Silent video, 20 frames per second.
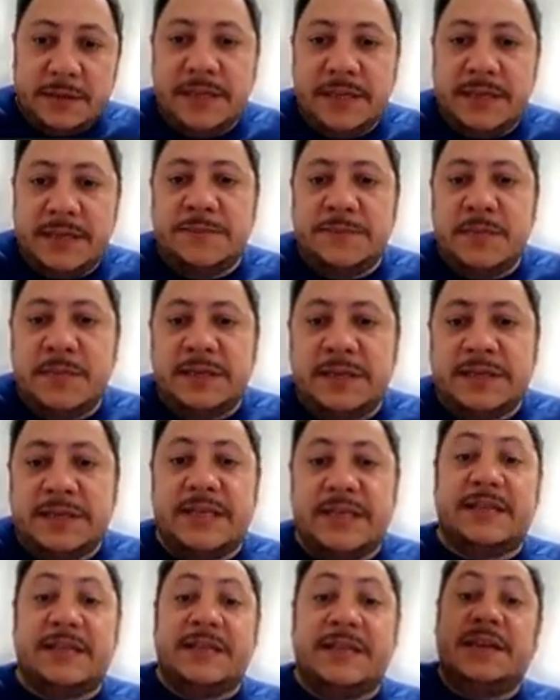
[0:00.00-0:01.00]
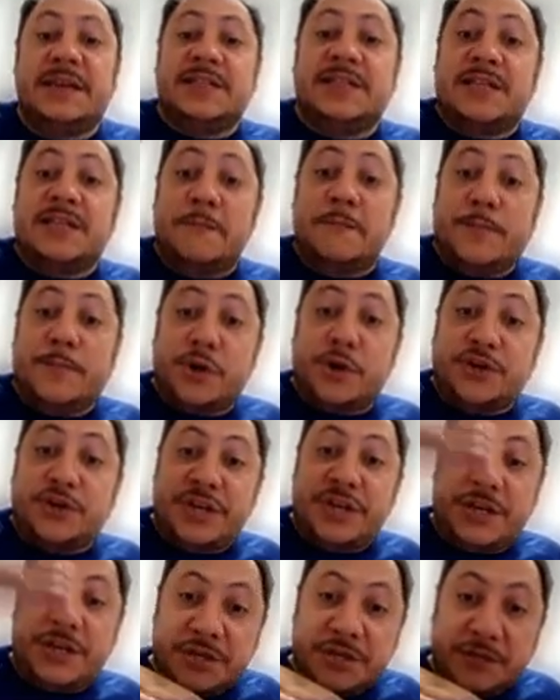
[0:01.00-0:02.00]
this means that there is some
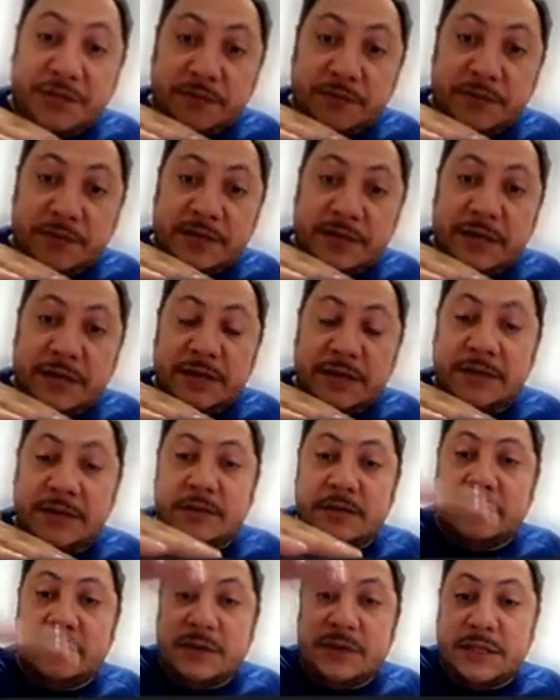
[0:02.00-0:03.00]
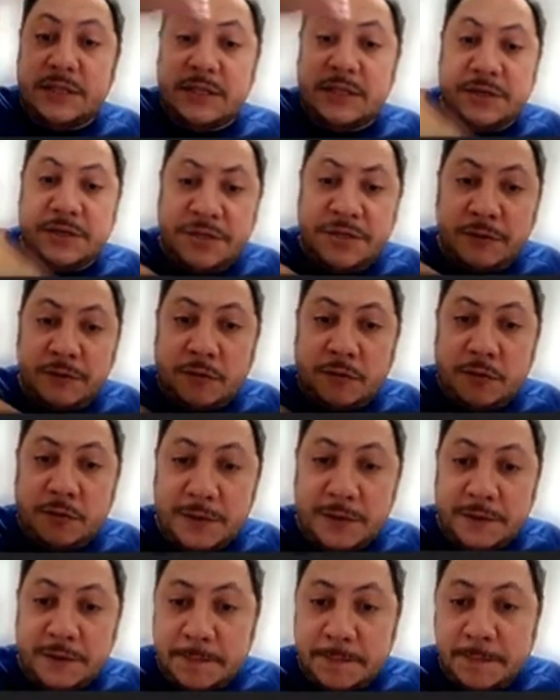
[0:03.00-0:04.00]
projection to the tangent
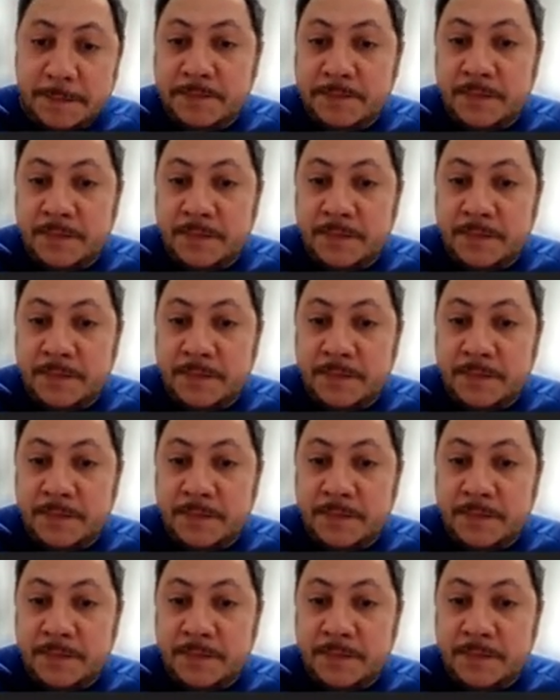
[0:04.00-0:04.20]
cone